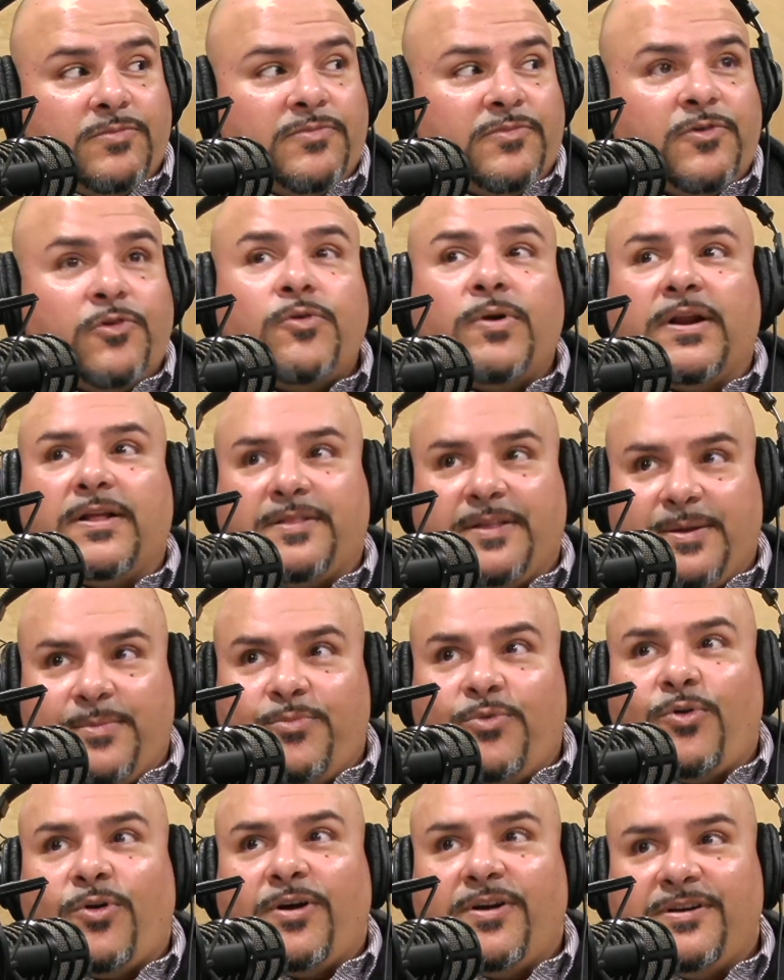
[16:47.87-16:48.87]
critically
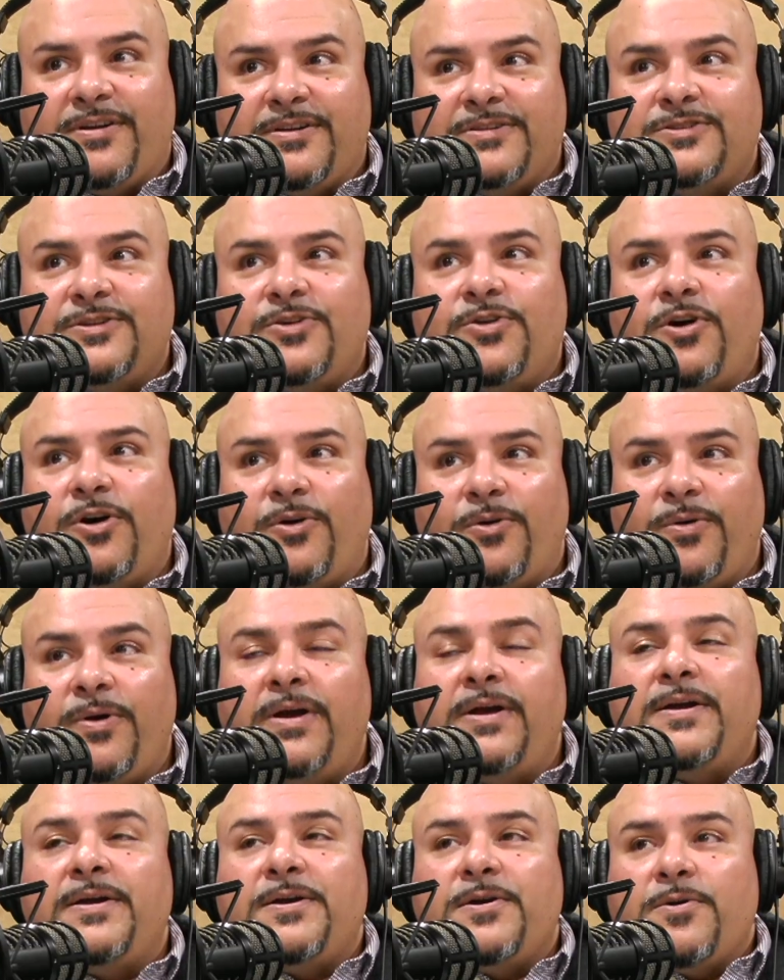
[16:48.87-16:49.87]
important to know
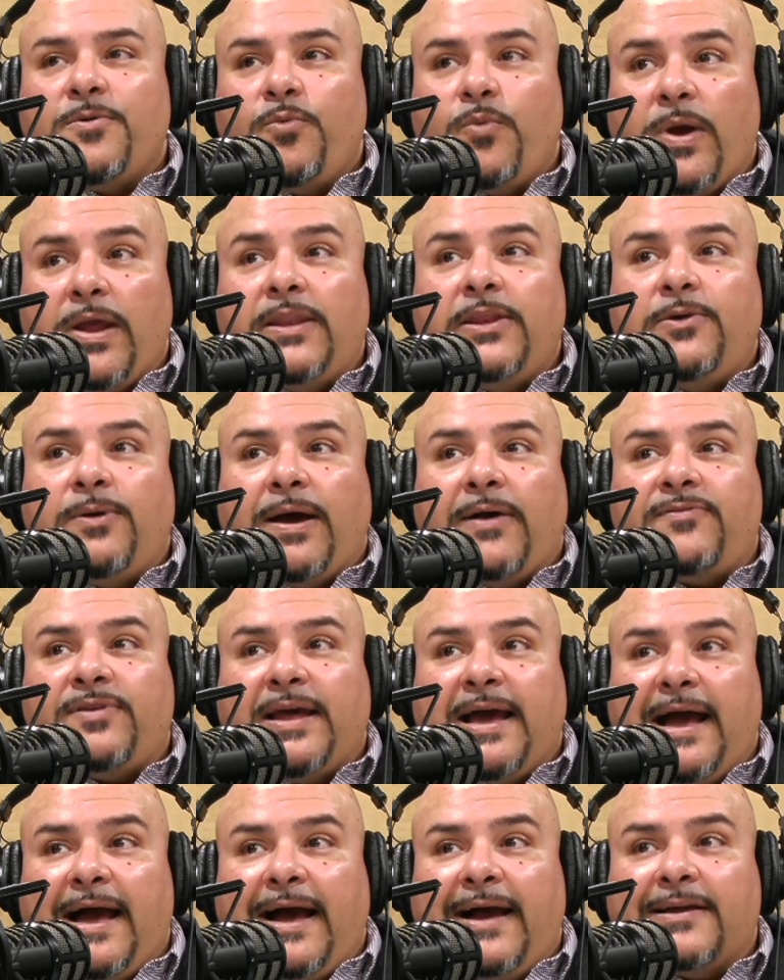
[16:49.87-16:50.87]
when you have to
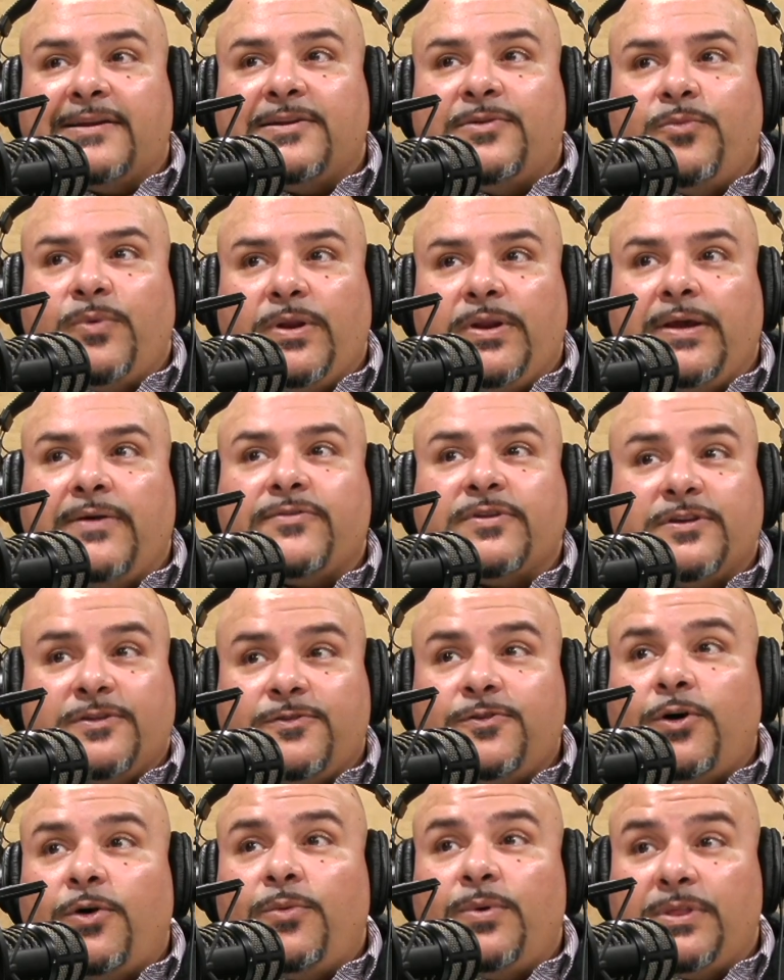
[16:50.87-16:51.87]
act and when you have to
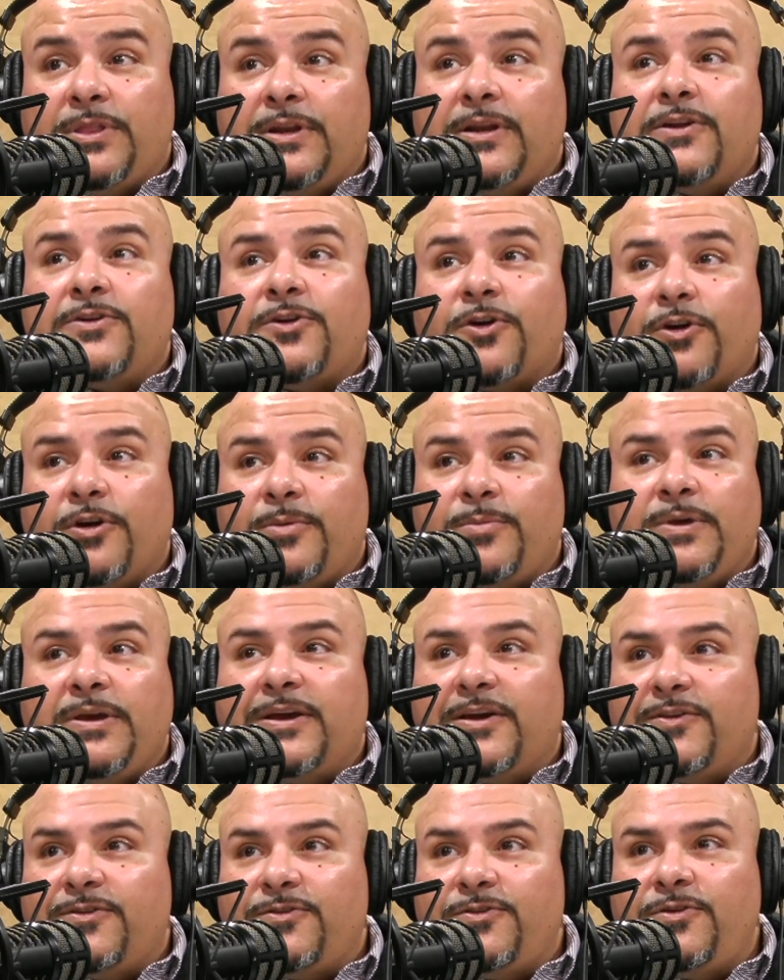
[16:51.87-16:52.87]
consult with an attorney,
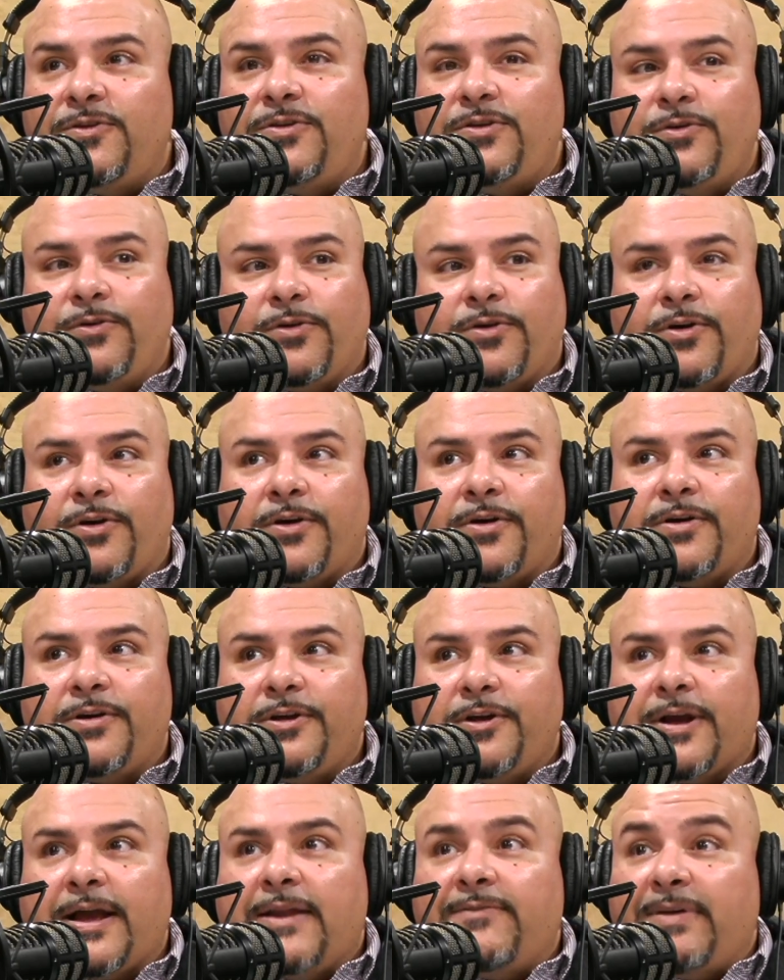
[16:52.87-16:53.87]
because you're
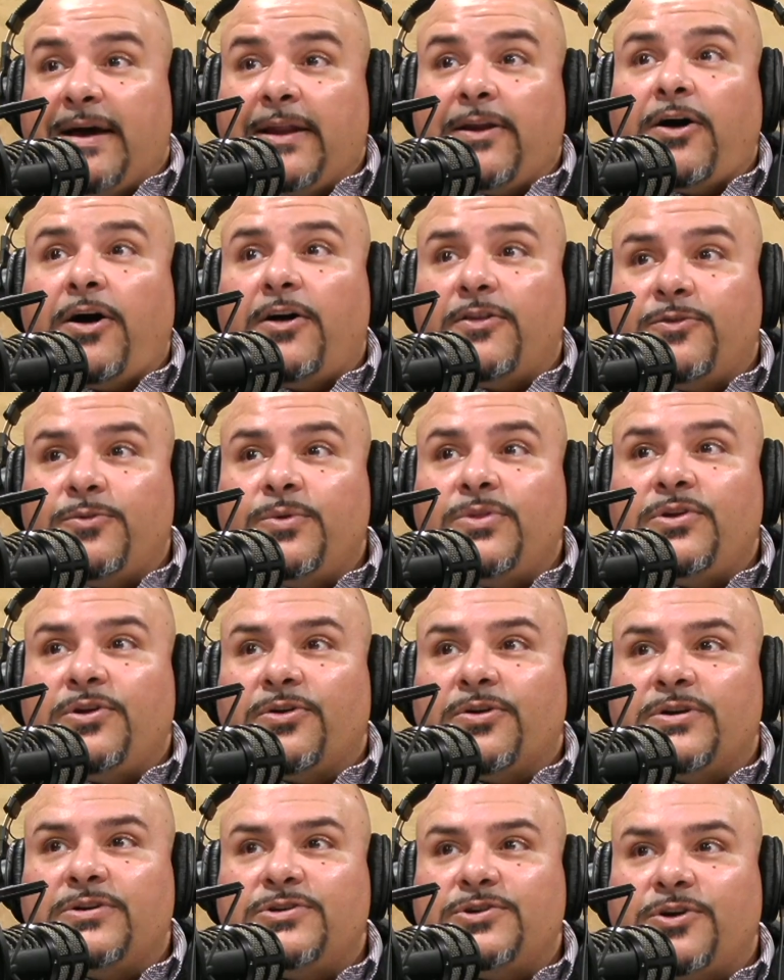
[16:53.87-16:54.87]
kind of at odds with
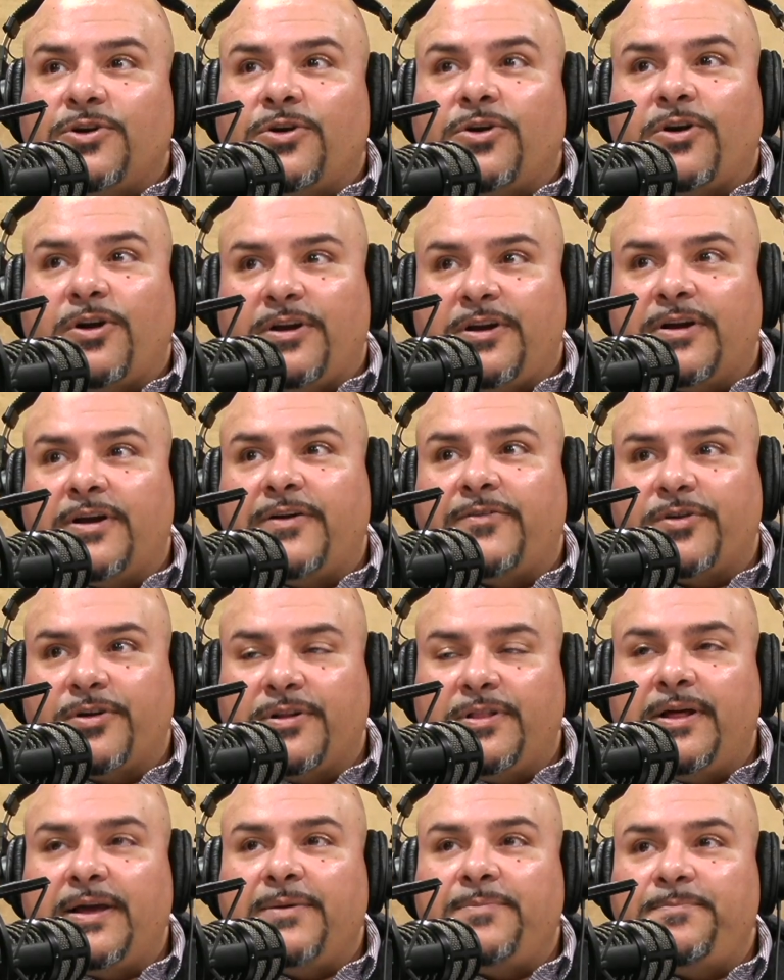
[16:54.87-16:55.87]
your insurer on a covered
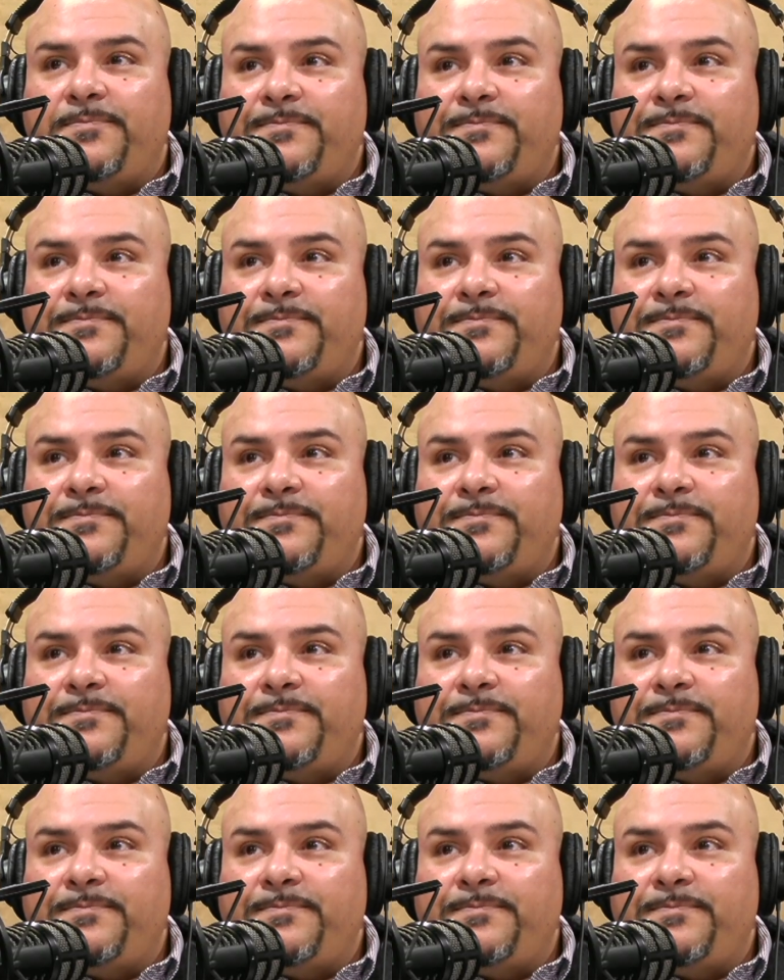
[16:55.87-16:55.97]
claim.